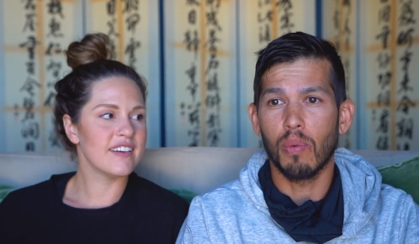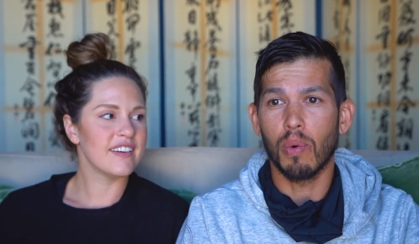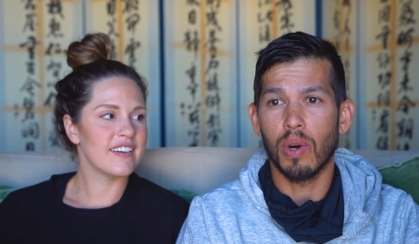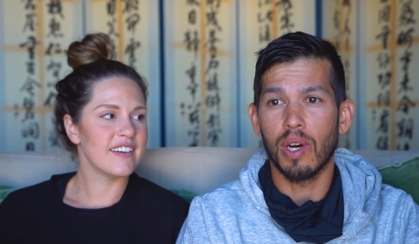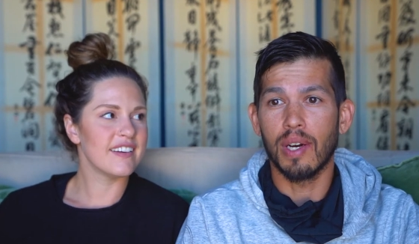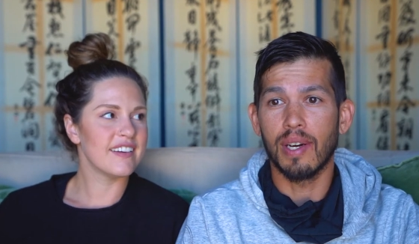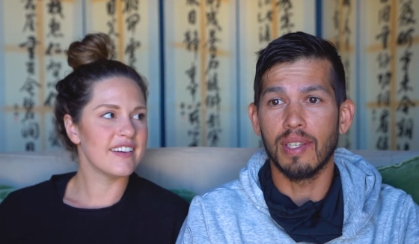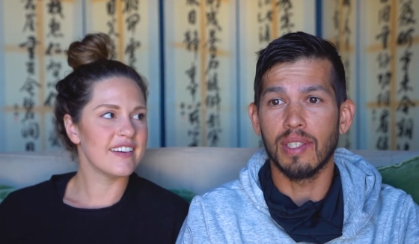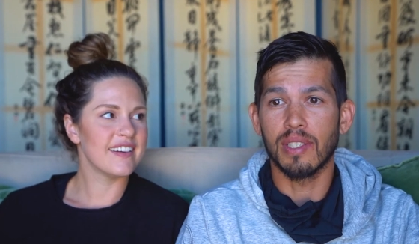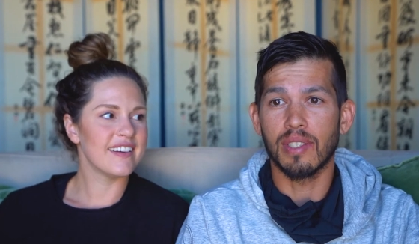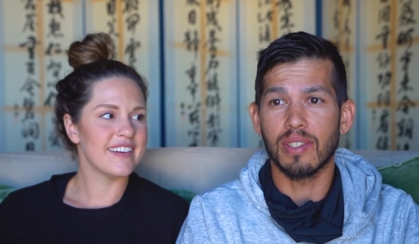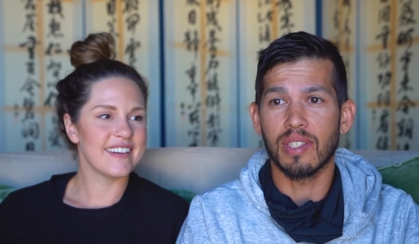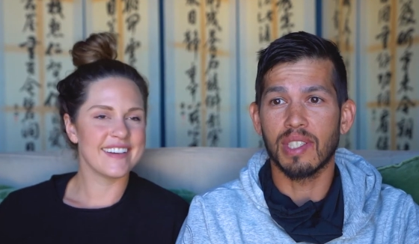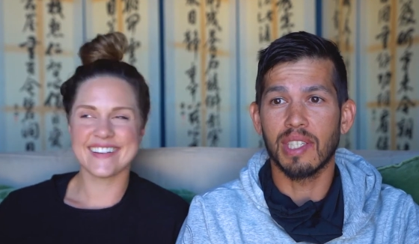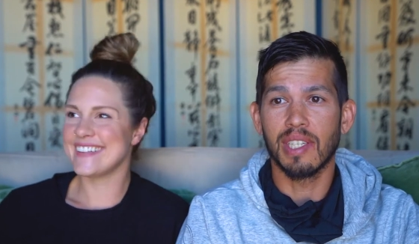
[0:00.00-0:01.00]

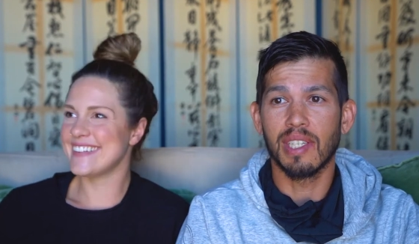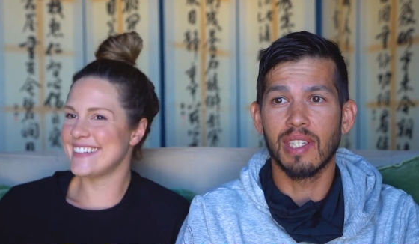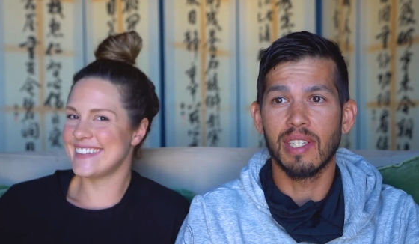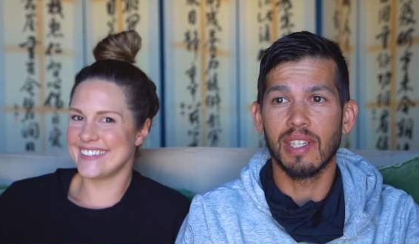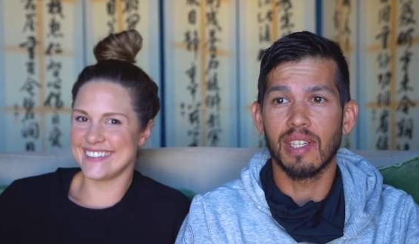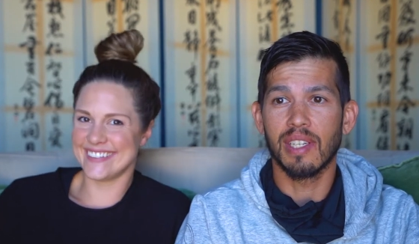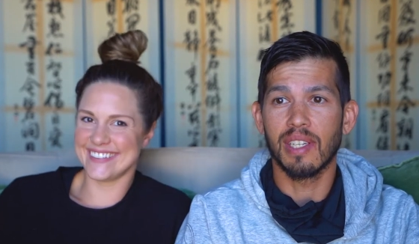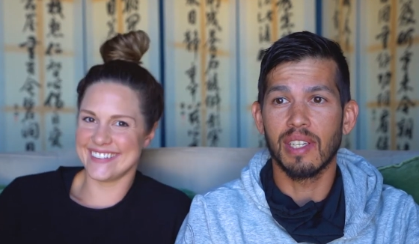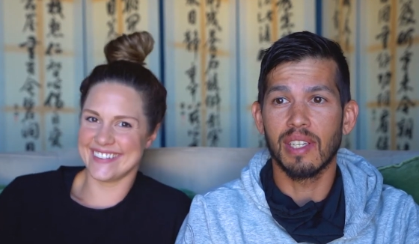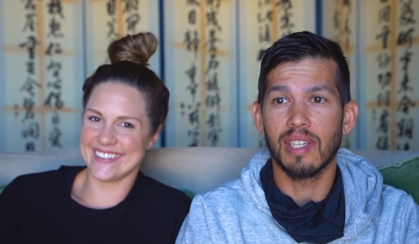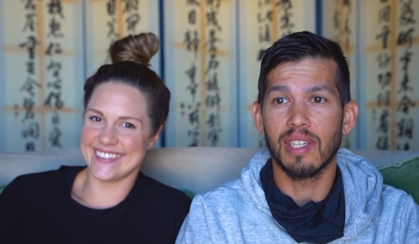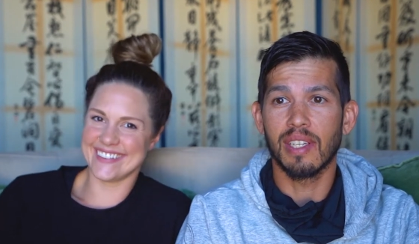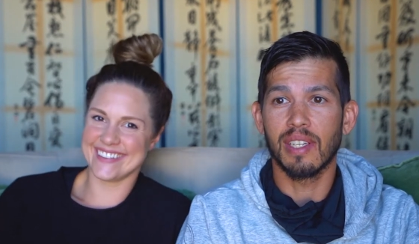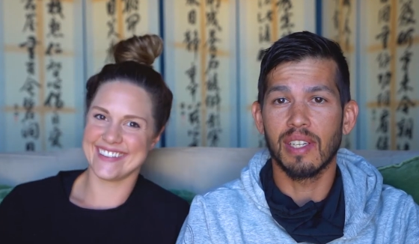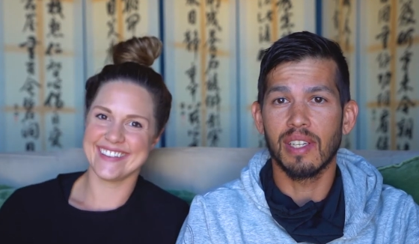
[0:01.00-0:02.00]
Speaker 1: was
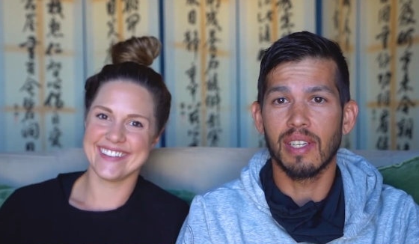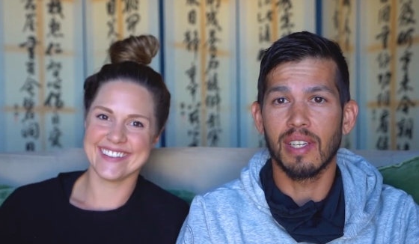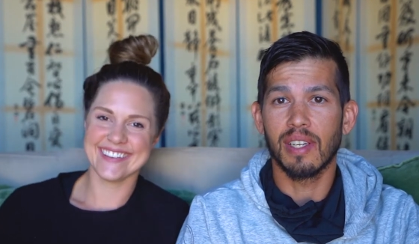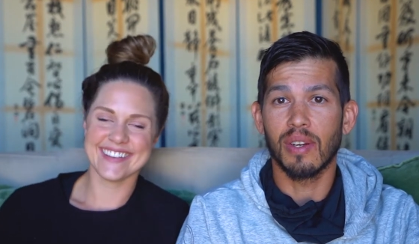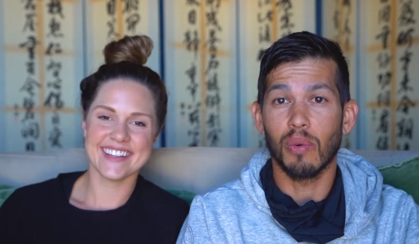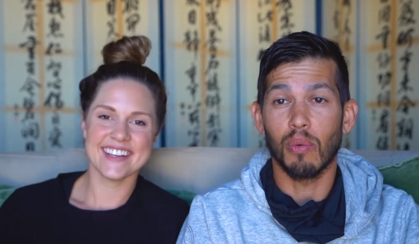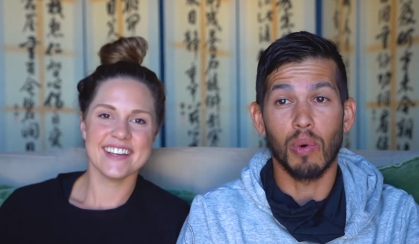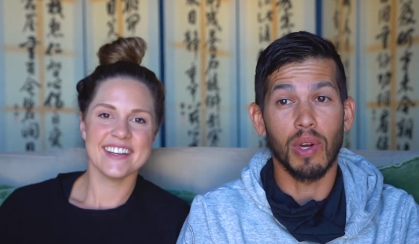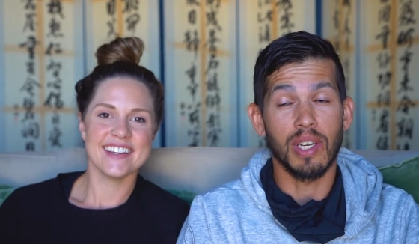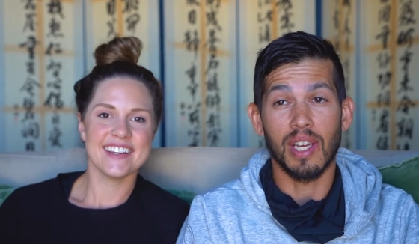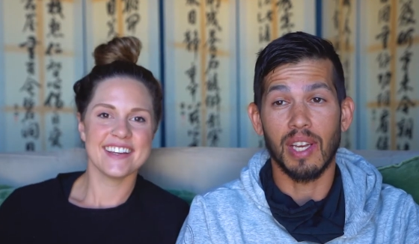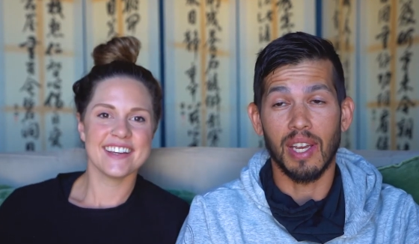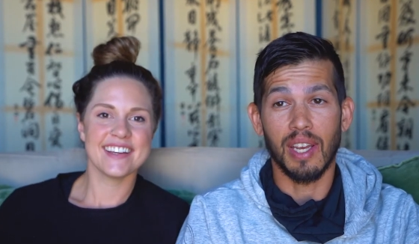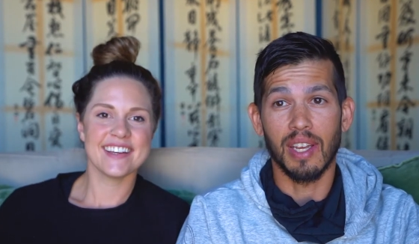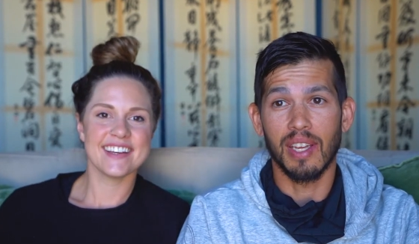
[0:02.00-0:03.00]
what
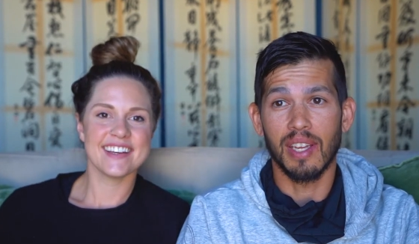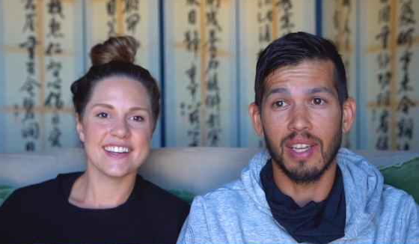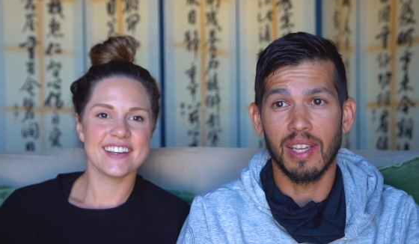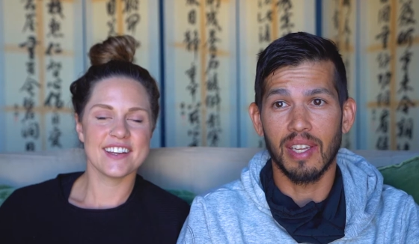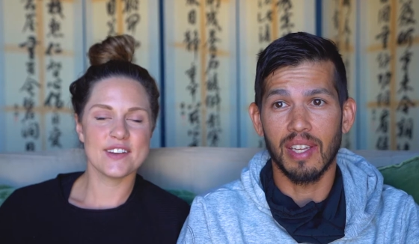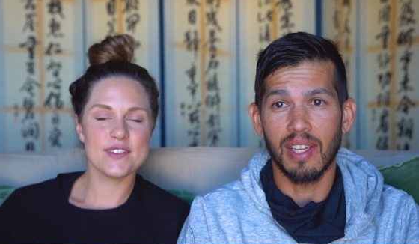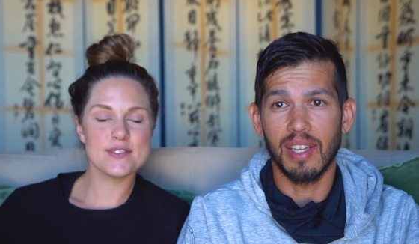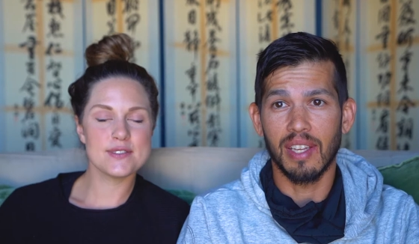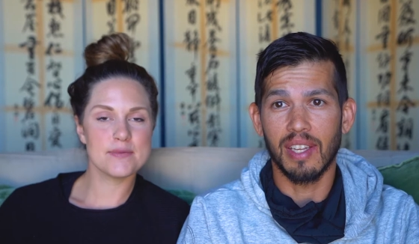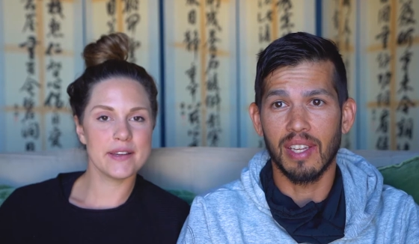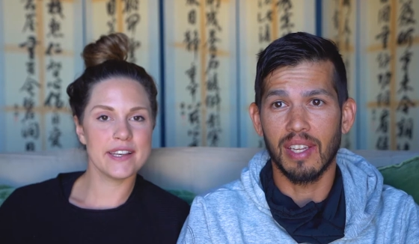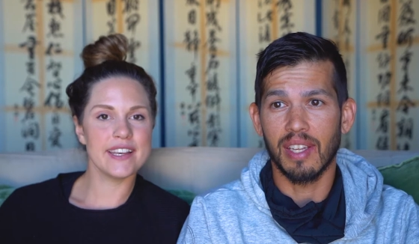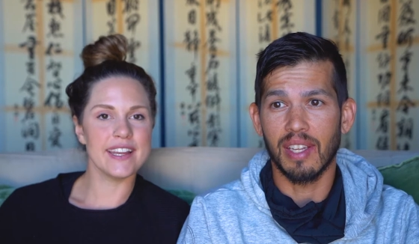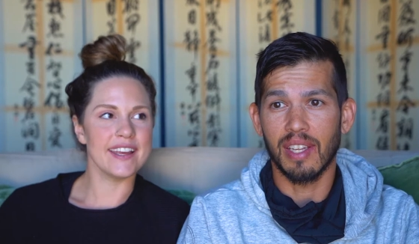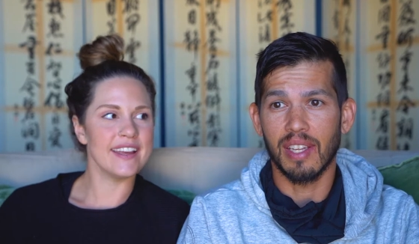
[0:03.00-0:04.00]
day?
Speaker 2: It was a
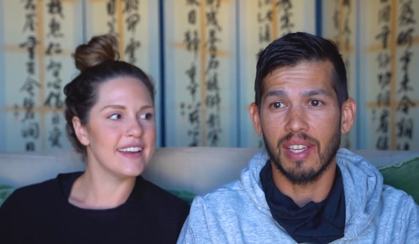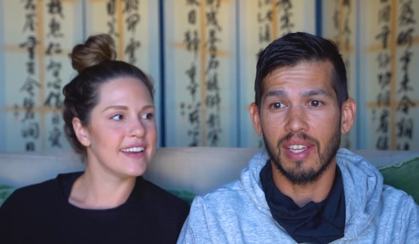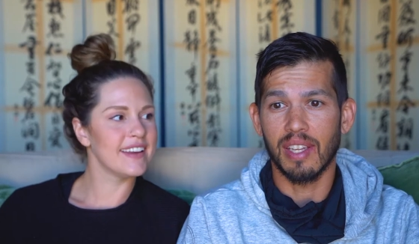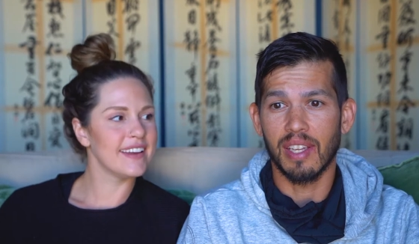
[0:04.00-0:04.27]
Monday.